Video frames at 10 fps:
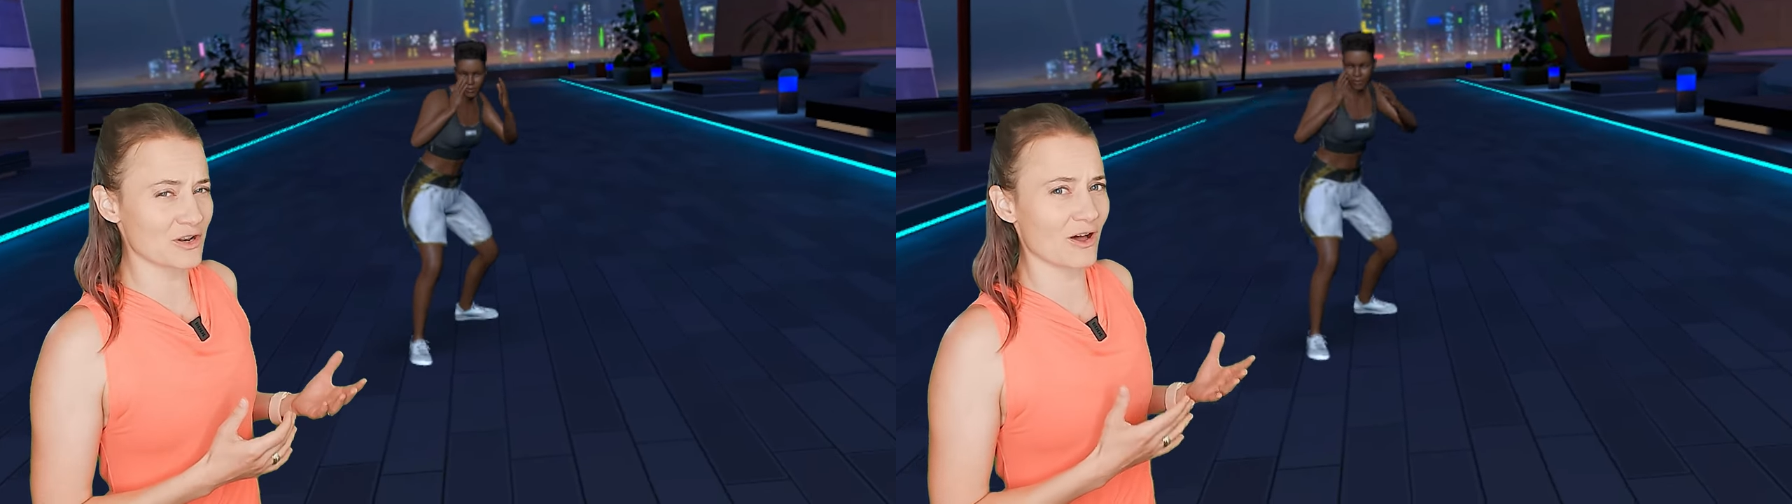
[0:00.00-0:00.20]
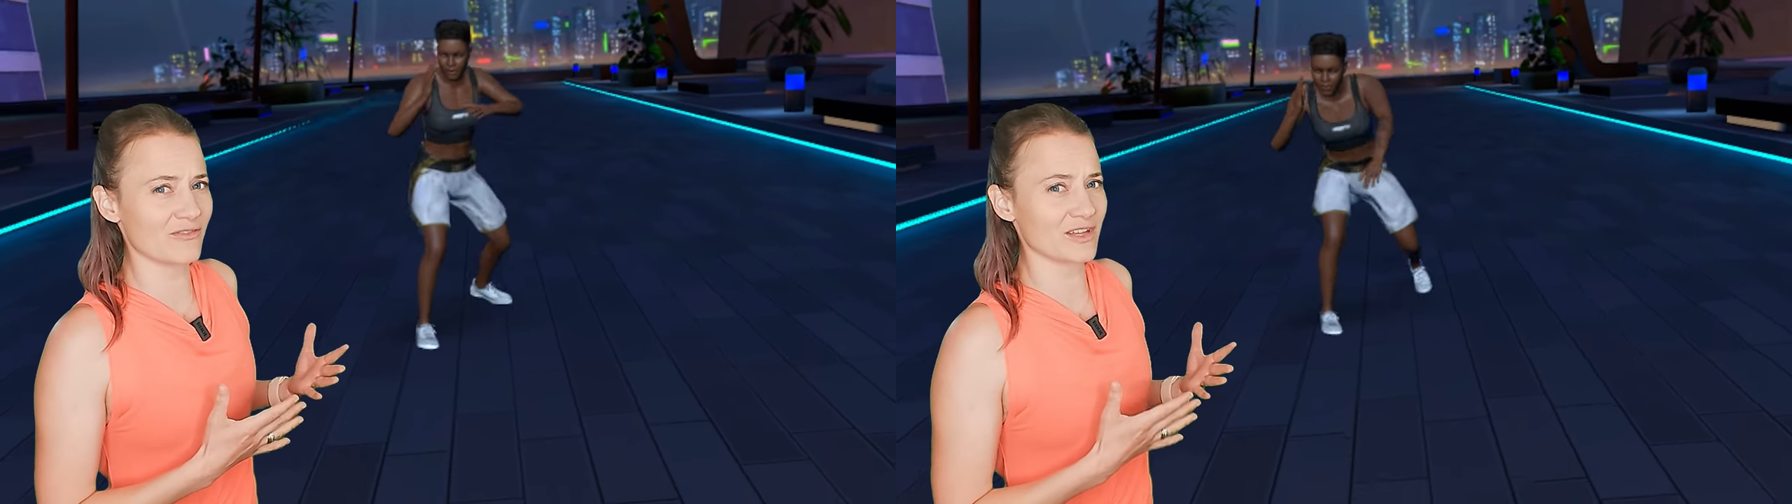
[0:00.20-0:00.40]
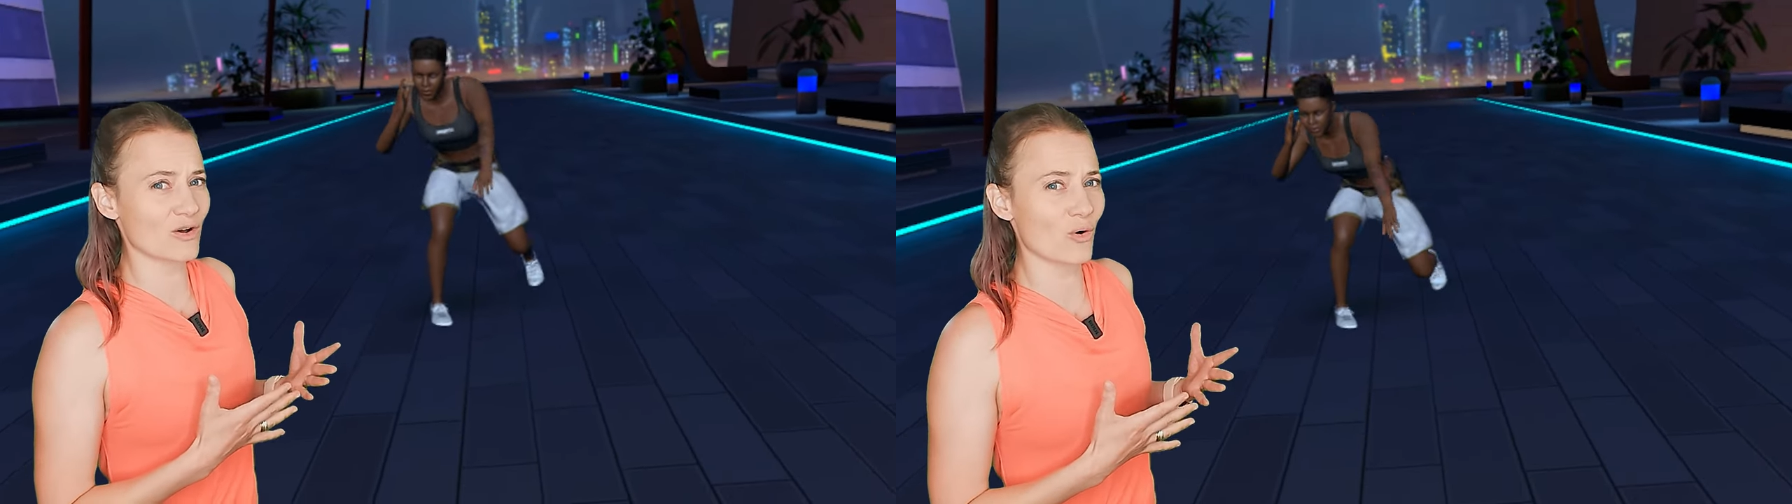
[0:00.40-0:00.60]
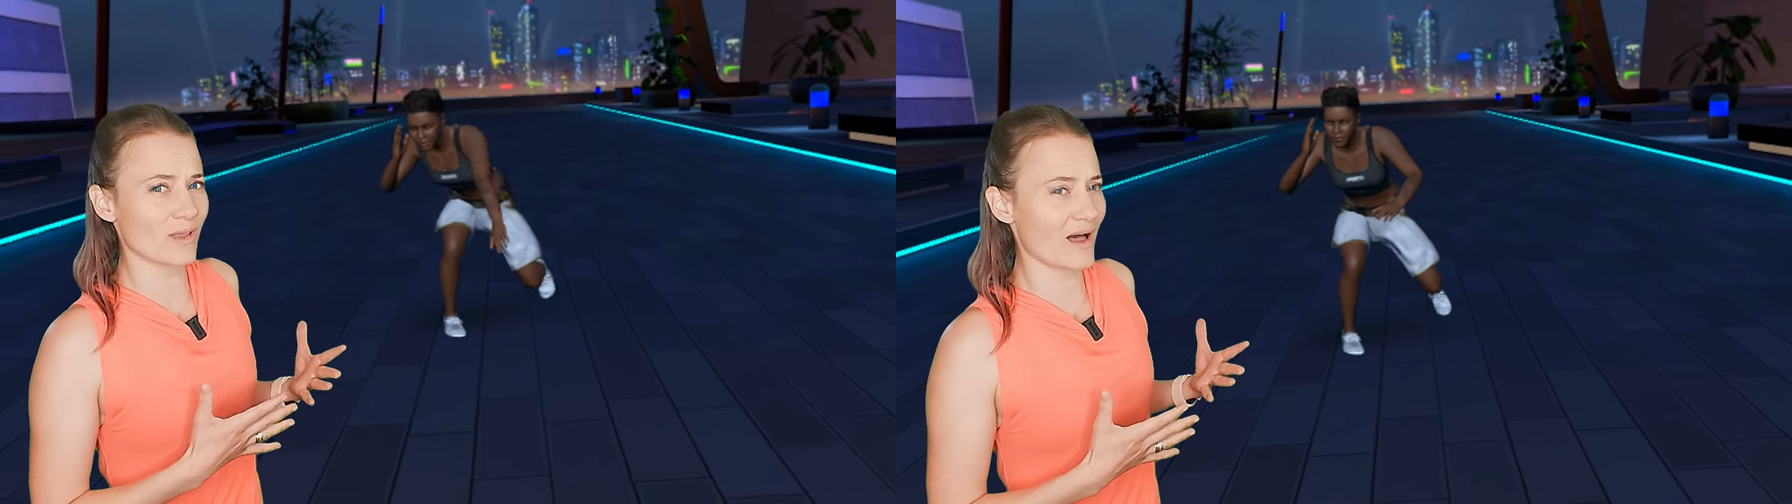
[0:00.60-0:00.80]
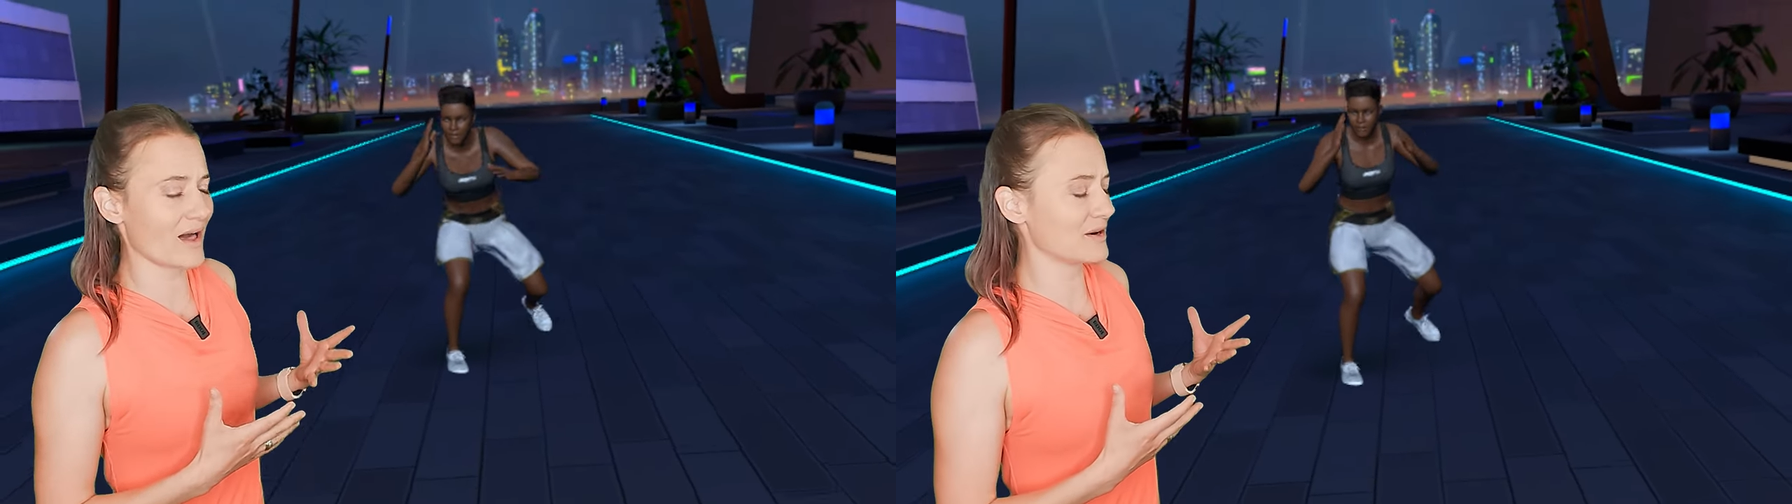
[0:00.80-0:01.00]
of
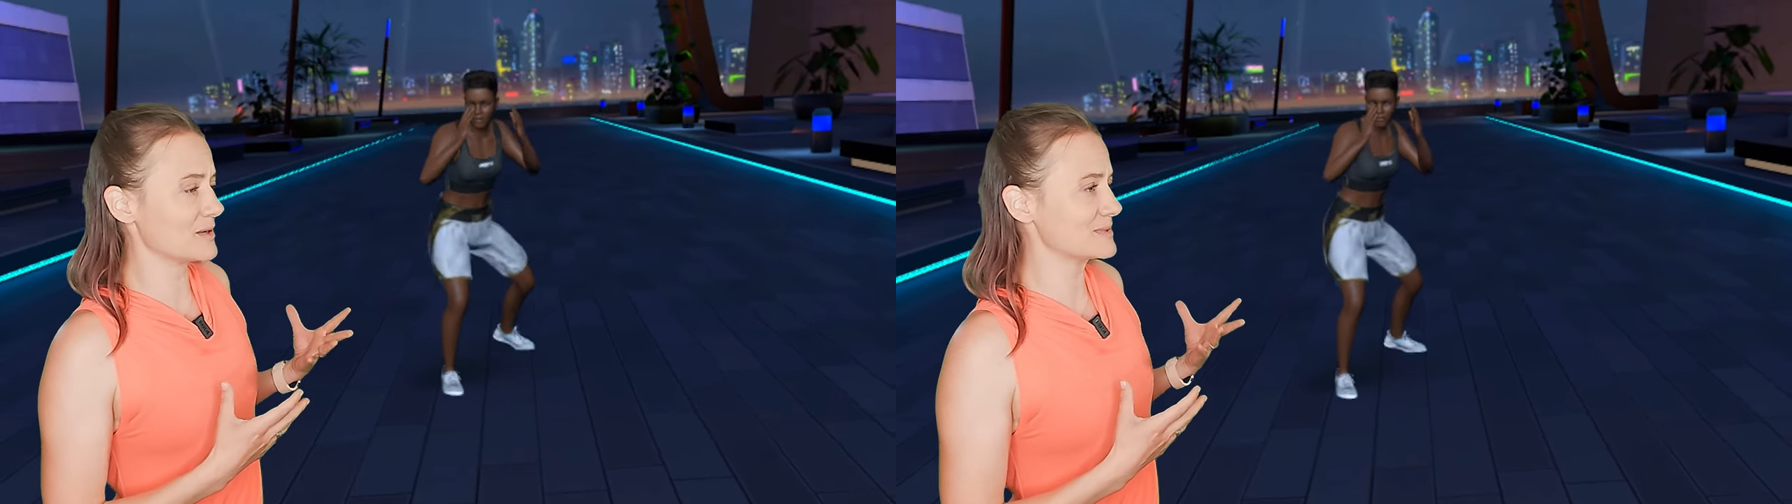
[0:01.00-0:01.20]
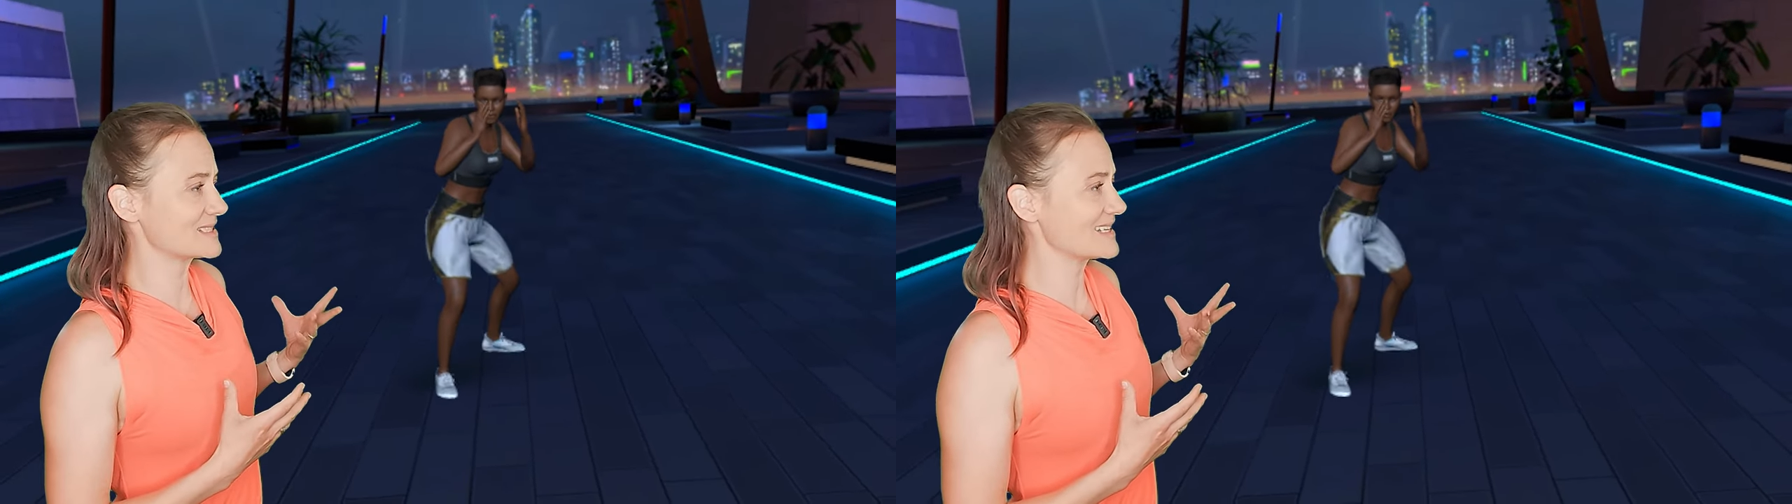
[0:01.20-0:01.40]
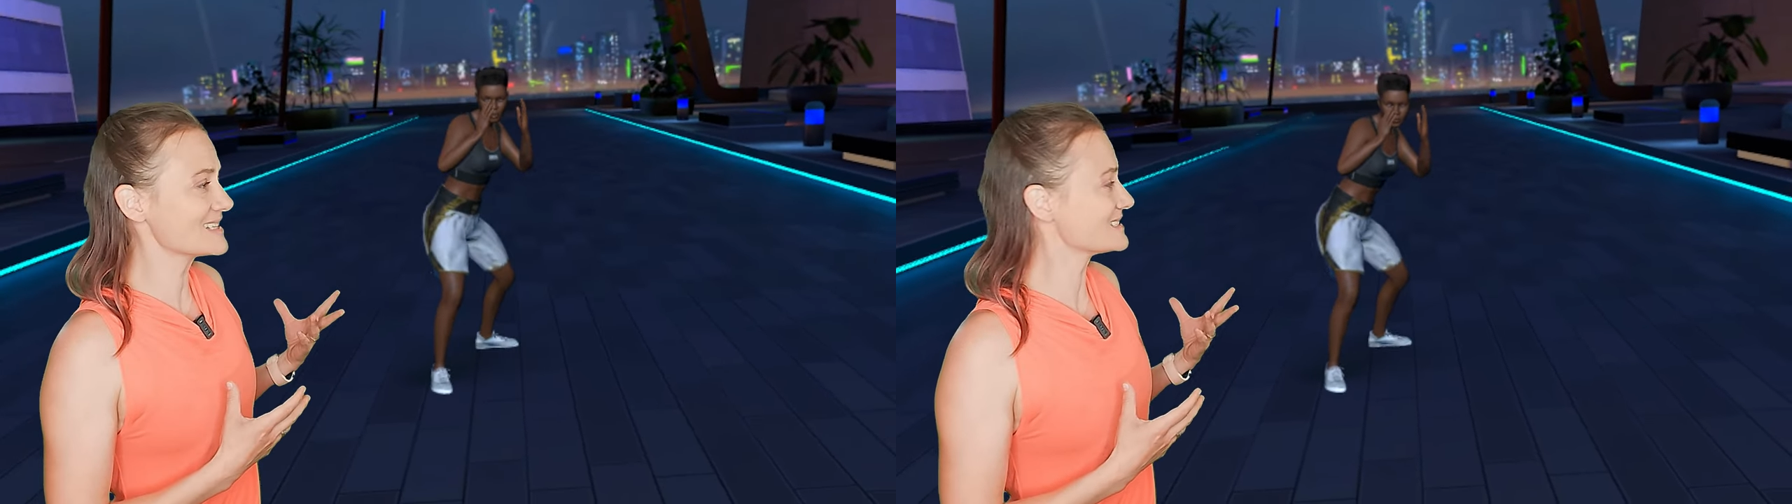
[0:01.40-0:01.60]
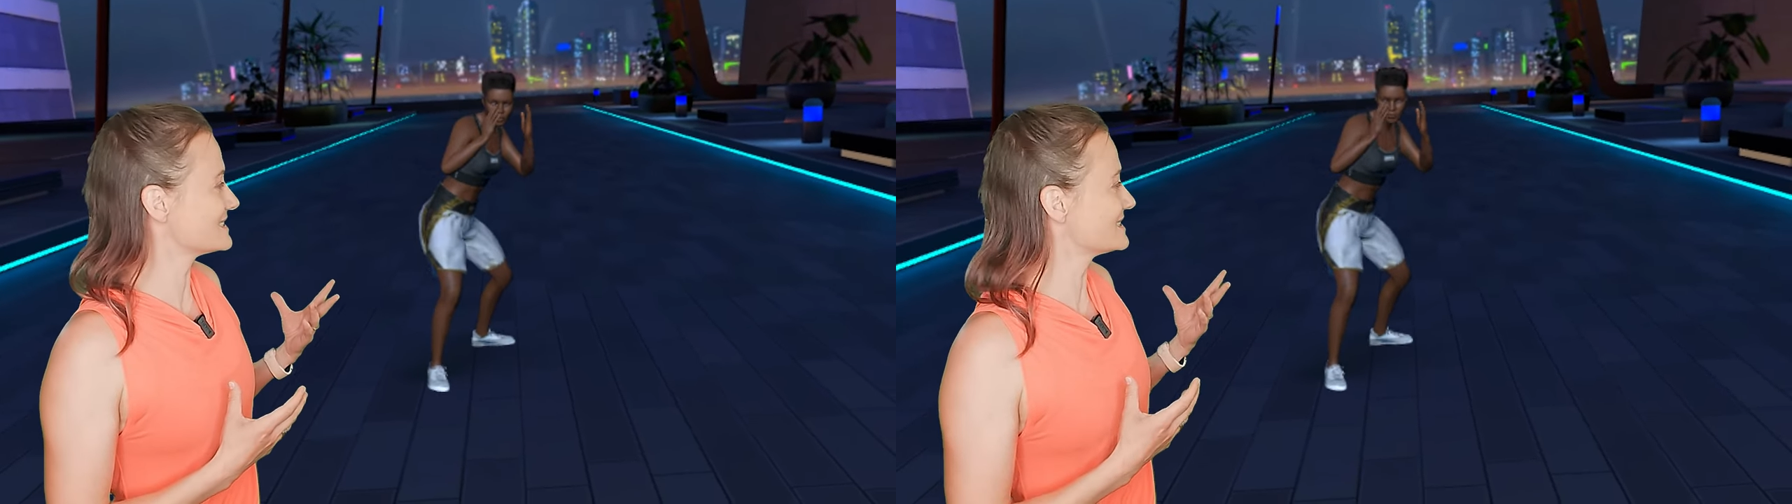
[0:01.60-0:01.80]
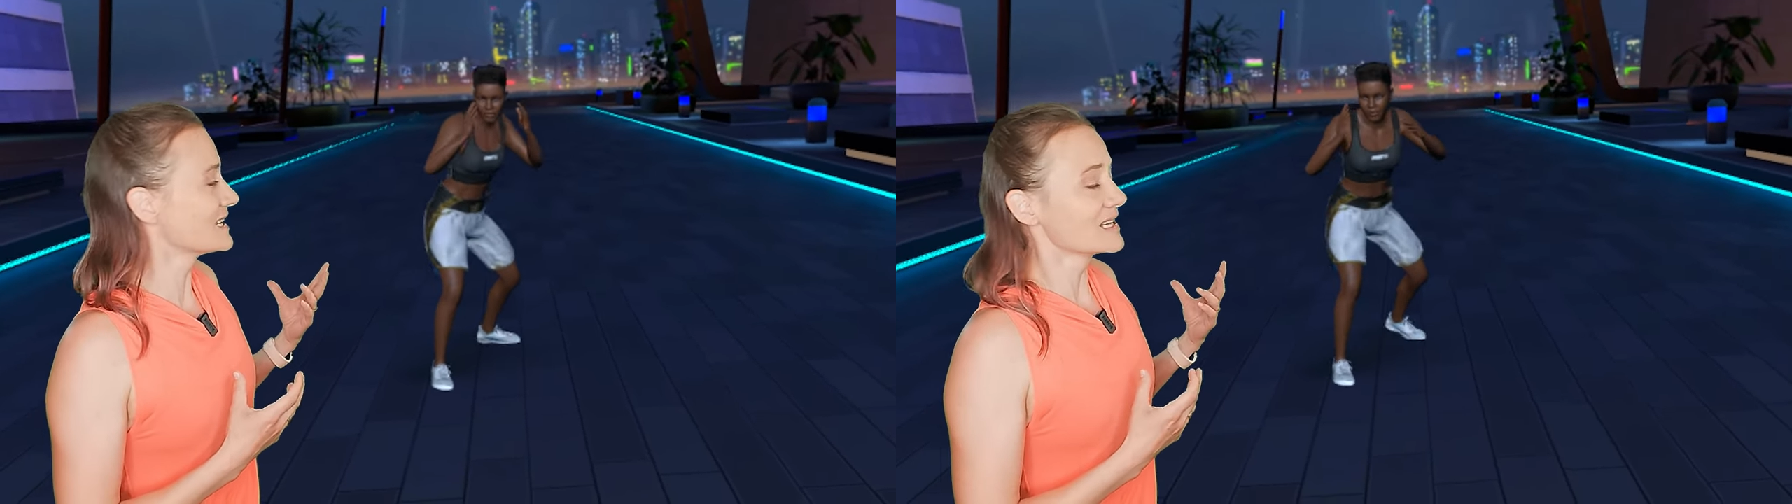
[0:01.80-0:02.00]
Nicola Adams
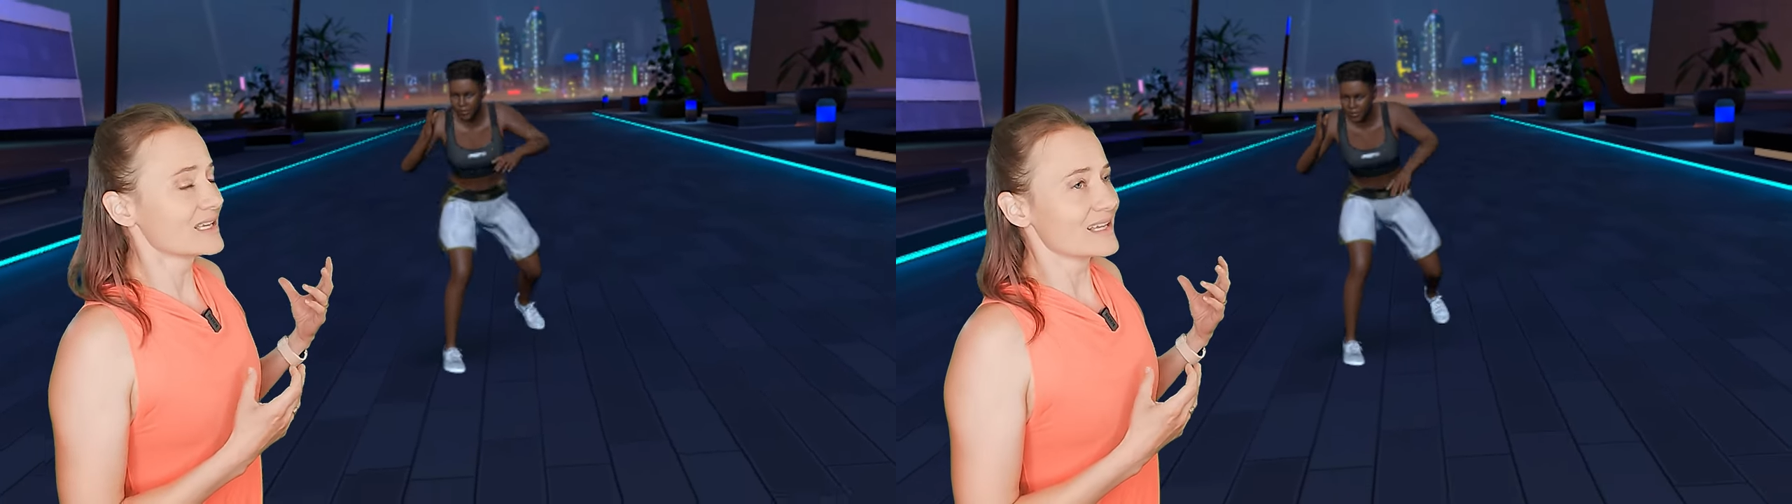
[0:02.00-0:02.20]
is